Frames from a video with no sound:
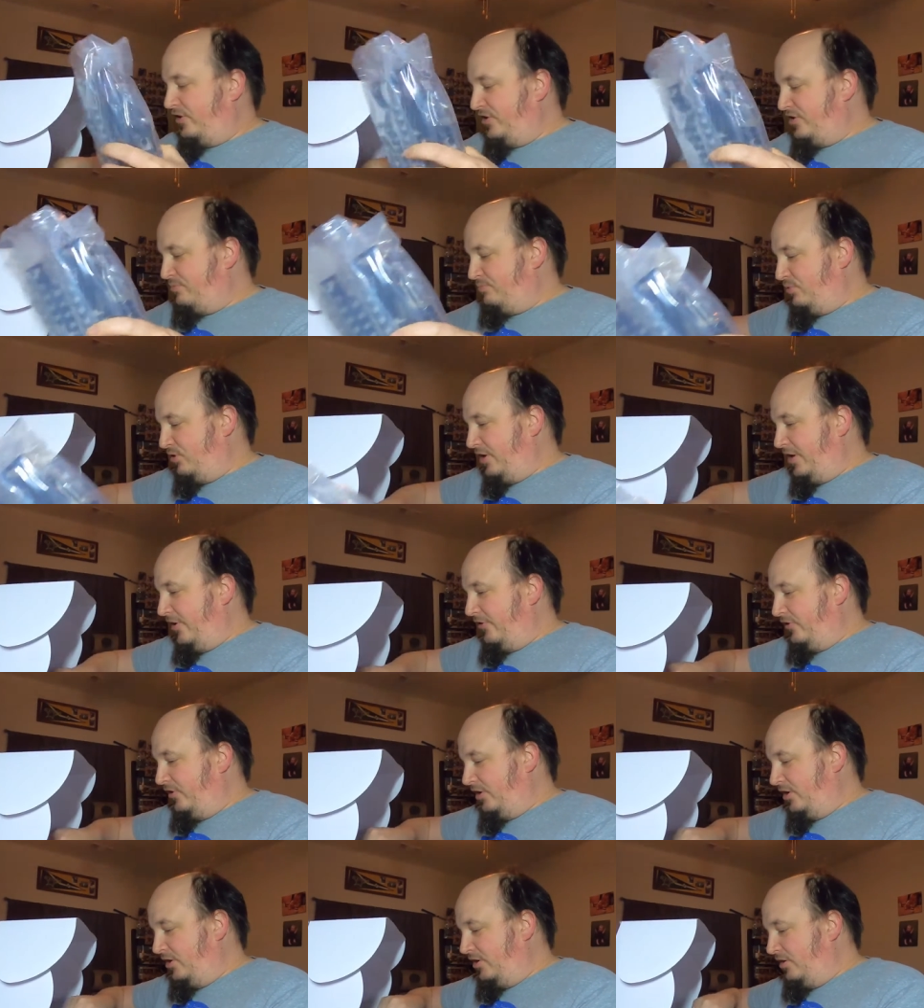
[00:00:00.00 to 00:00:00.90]
fresh
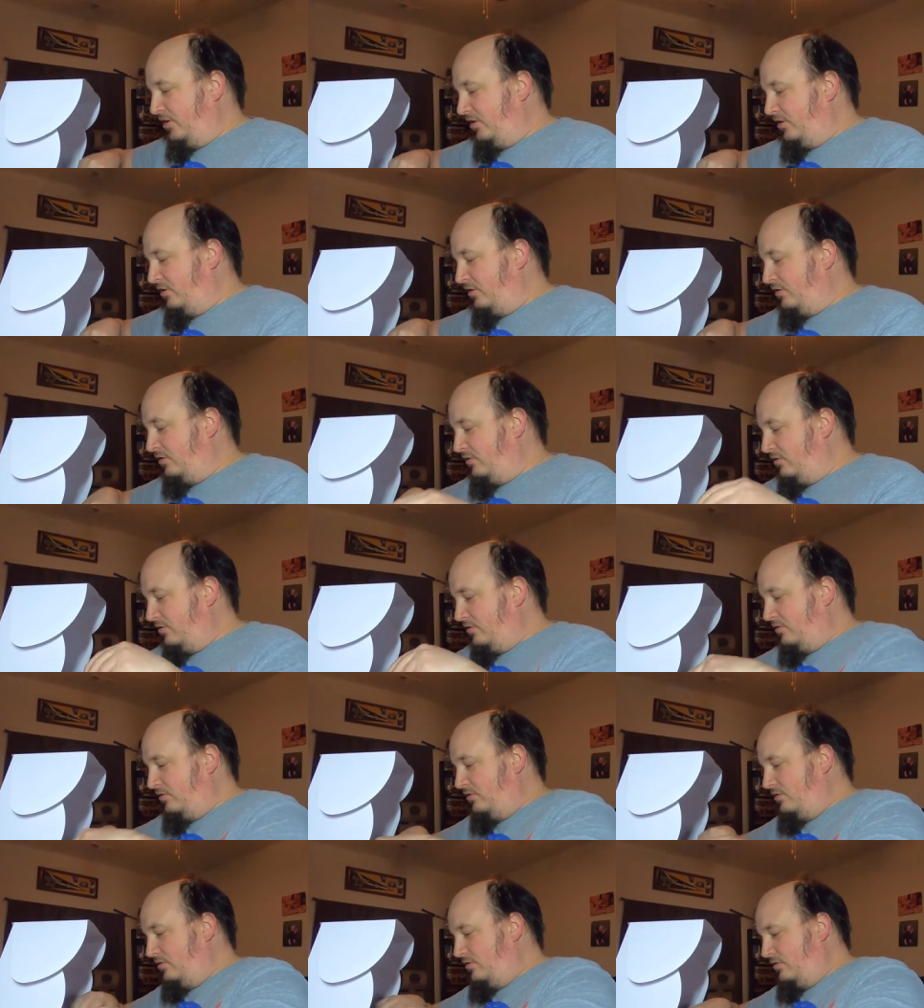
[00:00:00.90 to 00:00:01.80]
plastic in here.
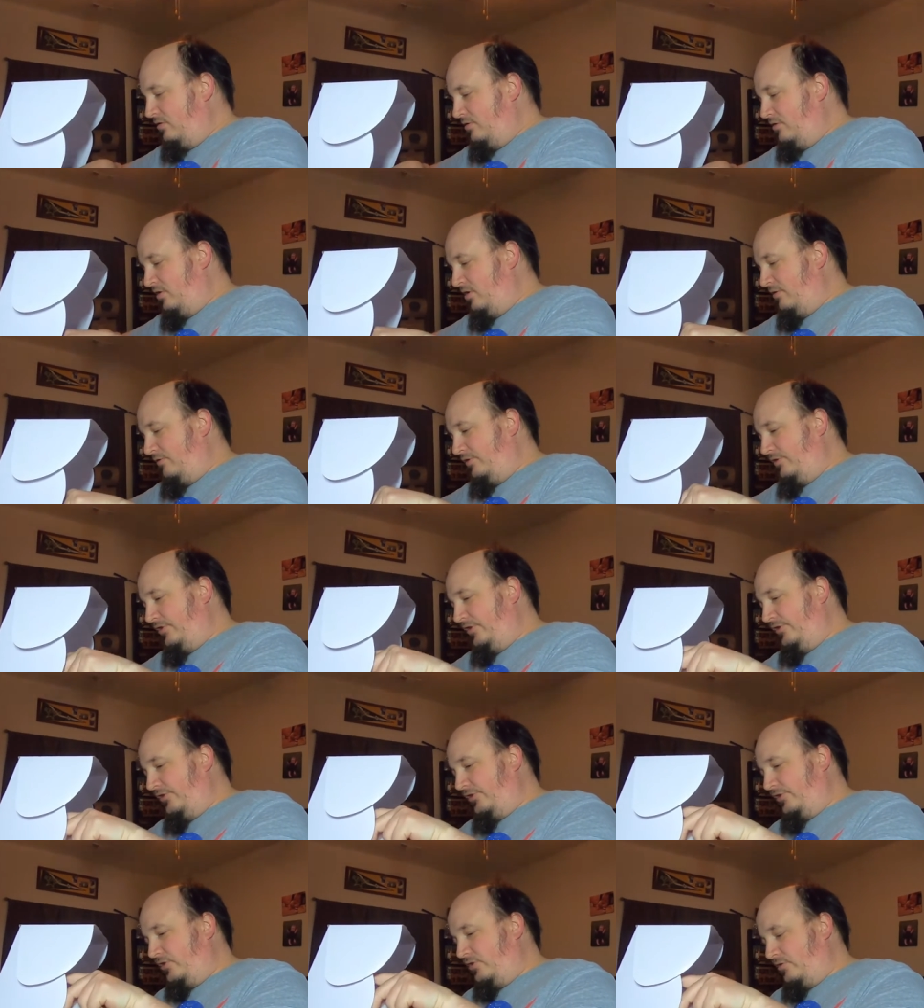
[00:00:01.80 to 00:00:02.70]

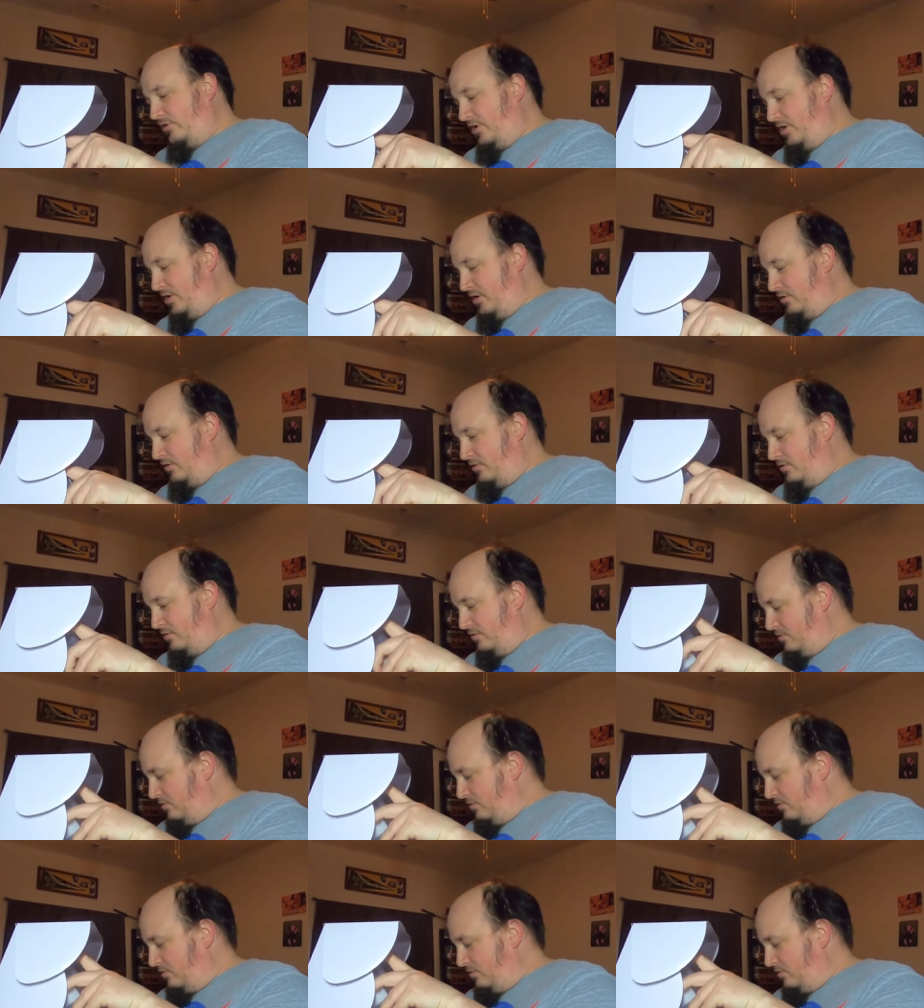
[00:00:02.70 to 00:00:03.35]
Everything's great.